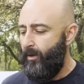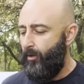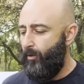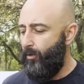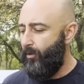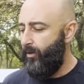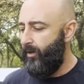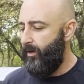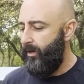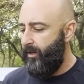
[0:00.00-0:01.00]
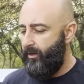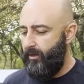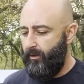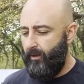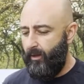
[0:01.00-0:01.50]
Or
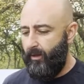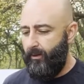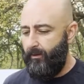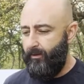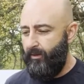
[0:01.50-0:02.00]
they'll